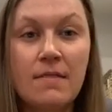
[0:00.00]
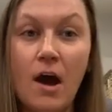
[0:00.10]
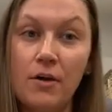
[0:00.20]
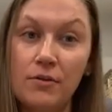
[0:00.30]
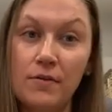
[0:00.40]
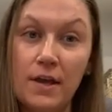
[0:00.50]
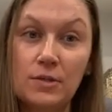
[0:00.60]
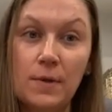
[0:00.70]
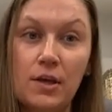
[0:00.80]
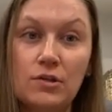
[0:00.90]
Other things
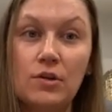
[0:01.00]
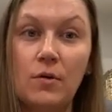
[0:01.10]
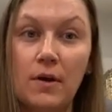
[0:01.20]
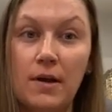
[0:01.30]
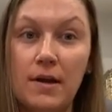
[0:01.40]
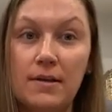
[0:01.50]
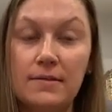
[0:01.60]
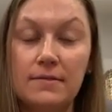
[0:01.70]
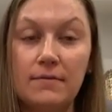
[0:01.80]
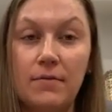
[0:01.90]
we can do
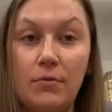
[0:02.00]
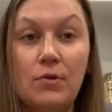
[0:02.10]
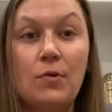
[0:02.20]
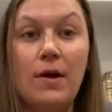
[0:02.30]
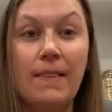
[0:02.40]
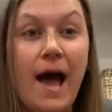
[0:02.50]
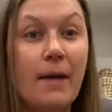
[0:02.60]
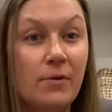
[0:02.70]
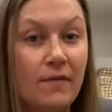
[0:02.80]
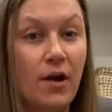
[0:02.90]
is through a lab
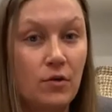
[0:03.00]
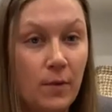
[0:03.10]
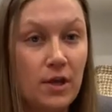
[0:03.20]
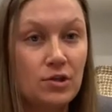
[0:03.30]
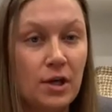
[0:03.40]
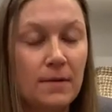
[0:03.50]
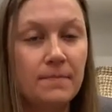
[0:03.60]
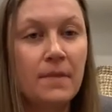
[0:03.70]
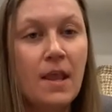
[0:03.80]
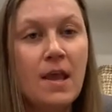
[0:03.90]
evaluation.
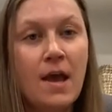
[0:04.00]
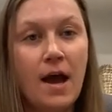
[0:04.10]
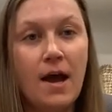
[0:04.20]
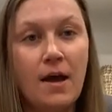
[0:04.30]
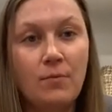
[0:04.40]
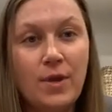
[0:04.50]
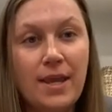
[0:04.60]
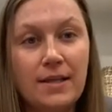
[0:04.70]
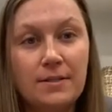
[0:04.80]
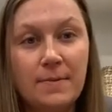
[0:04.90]
We
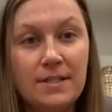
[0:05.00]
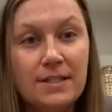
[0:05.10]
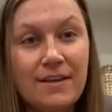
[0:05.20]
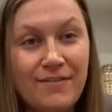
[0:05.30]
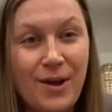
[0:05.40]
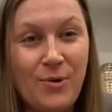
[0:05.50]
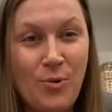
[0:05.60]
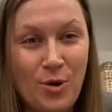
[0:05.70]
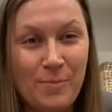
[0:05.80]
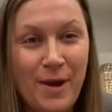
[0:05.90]
get specific
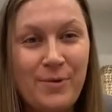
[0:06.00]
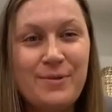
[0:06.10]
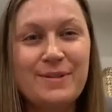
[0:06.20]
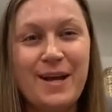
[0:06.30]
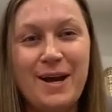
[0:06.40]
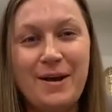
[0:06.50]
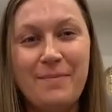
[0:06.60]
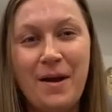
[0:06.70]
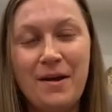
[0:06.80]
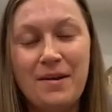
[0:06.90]
hormones
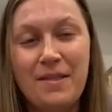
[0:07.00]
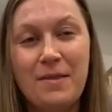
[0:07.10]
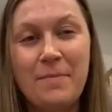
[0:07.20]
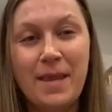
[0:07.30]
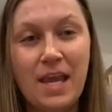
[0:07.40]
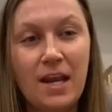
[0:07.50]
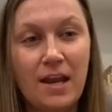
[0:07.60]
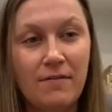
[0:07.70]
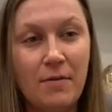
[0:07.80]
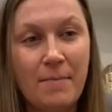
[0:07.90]
at the beginning
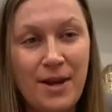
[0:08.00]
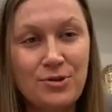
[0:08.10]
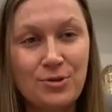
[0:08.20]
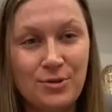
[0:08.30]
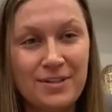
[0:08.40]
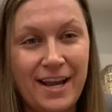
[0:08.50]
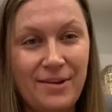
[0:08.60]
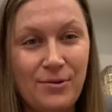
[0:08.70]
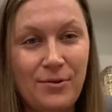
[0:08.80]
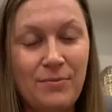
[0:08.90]
of a menstrual
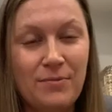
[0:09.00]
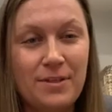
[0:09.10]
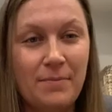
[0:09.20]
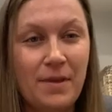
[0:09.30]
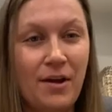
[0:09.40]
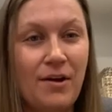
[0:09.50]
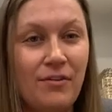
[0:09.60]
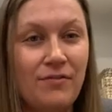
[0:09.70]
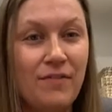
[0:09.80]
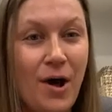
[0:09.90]
cycle, something called
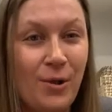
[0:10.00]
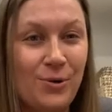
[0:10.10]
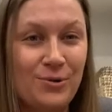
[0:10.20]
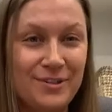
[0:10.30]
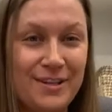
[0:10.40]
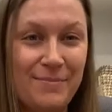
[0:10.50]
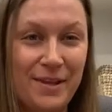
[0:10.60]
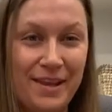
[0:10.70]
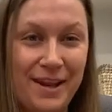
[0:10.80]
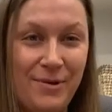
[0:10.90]
follicle
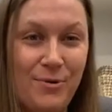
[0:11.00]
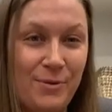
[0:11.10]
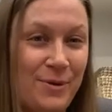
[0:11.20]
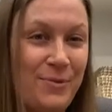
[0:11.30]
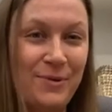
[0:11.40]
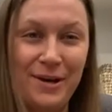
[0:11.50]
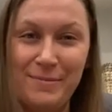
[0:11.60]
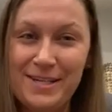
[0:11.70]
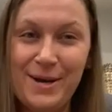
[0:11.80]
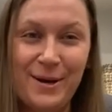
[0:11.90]
stimulating hormone. We're going to
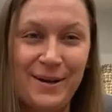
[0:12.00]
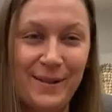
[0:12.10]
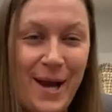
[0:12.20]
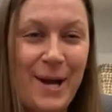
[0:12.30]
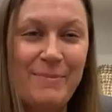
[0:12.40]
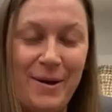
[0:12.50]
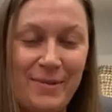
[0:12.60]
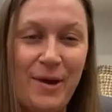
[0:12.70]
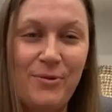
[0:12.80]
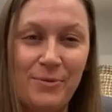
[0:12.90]
be talking a lot about
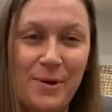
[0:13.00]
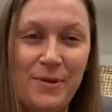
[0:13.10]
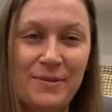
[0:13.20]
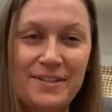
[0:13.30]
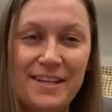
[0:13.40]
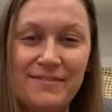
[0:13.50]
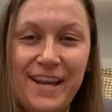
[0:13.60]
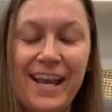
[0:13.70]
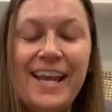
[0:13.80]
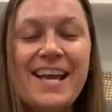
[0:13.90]
that hormone this
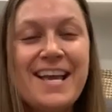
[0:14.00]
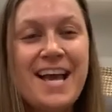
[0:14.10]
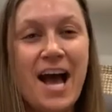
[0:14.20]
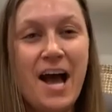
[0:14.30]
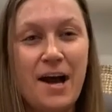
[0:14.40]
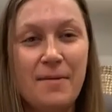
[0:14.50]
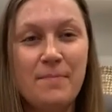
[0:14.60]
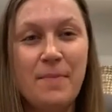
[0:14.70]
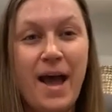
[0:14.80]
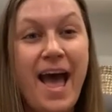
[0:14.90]
evening,
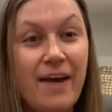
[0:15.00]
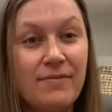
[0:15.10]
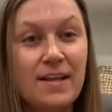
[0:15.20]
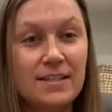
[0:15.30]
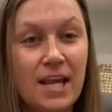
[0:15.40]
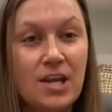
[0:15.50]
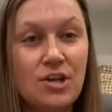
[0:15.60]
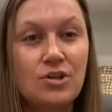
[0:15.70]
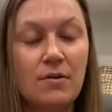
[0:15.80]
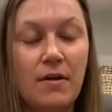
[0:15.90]
but FSH
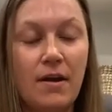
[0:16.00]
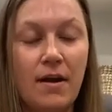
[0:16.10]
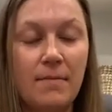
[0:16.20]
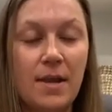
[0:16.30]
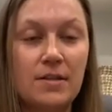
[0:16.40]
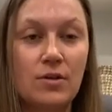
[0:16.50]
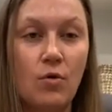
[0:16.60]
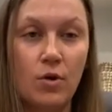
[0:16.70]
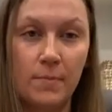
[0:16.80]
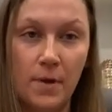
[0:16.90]
is the
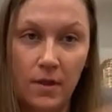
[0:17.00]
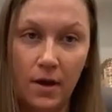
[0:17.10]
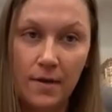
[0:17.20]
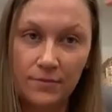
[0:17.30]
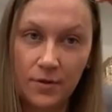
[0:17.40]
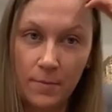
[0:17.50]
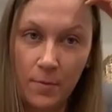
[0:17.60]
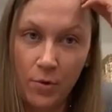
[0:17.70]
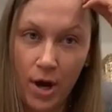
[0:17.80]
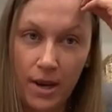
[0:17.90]
hormone that comes from the
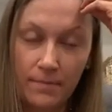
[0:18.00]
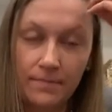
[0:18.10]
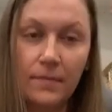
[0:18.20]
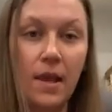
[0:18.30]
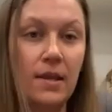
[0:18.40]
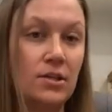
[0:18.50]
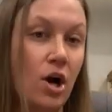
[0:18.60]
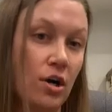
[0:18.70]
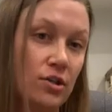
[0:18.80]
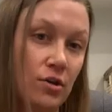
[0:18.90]
brain and
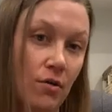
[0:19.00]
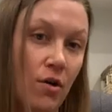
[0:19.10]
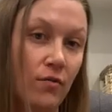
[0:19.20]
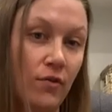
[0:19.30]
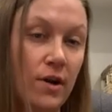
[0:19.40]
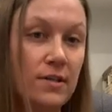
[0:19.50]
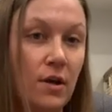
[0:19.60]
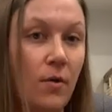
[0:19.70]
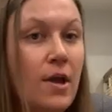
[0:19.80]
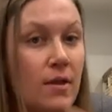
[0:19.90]
talks to your ovary.
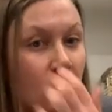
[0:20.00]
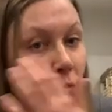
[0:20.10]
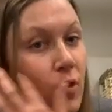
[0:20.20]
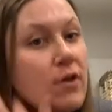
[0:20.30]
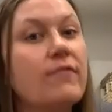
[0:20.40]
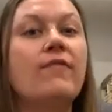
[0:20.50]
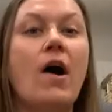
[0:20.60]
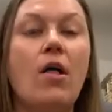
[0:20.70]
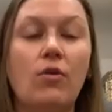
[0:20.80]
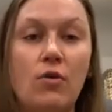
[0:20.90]
So the word
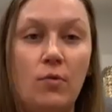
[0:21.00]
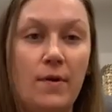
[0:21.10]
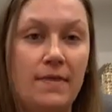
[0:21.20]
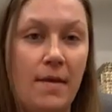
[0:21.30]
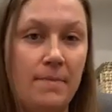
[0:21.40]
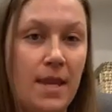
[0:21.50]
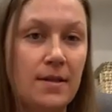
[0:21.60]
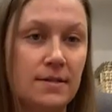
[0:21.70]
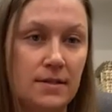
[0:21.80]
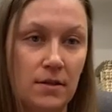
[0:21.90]
follicle, what that
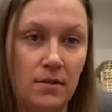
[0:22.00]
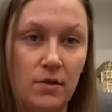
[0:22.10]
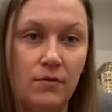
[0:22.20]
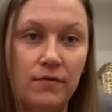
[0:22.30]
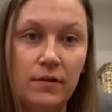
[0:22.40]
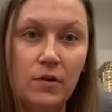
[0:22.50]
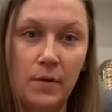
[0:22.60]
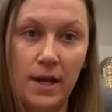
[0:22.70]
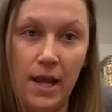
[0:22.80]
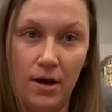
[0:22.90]
means, it's a little
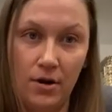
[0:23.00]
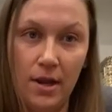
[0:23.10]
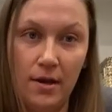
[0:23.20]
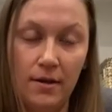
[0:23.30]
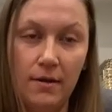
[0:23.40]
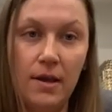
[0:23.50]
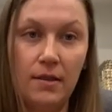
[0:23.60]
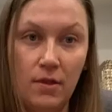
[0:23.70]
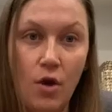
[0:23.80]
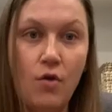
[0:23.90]
fluid area
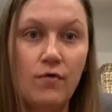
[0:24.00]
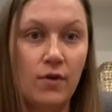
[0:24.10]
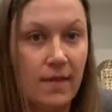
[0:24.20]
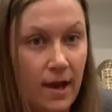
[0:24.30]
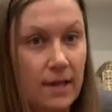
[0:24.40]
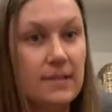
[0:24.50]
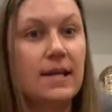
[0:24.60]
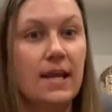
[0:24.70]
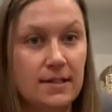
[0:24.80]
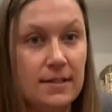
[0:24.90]
in the ovary that
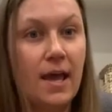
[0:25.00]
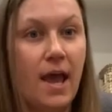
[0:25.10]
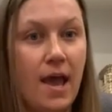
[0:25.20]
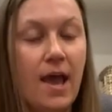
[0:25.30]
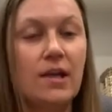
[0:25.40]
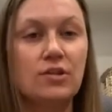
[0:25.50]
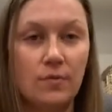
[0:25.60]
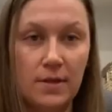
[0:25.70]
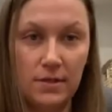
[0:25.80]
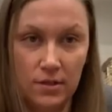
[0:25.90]
contains the egg. So
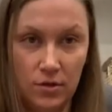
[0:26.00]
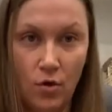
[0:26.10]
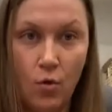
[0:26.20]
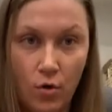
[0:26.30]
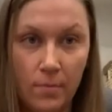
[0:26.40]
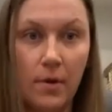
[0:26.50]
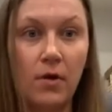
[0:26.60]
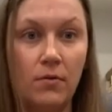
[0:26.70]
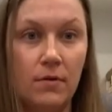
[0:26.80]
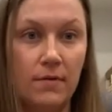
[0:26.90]
this is the
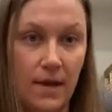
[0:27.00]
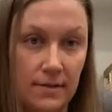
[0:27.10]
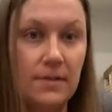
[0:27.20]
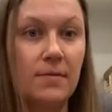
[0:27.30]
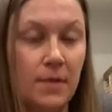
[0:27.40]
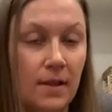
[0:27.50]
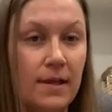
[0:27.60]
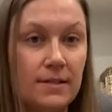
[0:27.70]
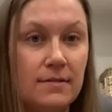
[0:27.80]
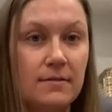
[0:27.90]
hormone that
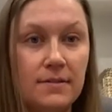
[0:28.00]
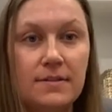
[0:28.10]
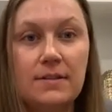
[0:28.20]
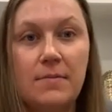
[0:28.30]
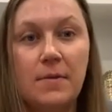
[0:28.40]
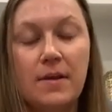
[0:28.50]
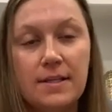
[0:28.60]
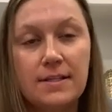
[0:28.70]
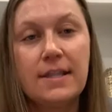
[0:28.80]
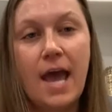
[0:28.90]
stimulates
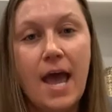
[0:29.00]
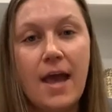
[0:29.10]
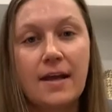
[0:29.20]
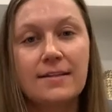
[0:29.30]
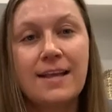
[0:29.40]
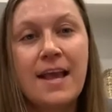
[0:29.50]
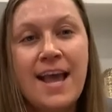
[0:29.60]
the eggs.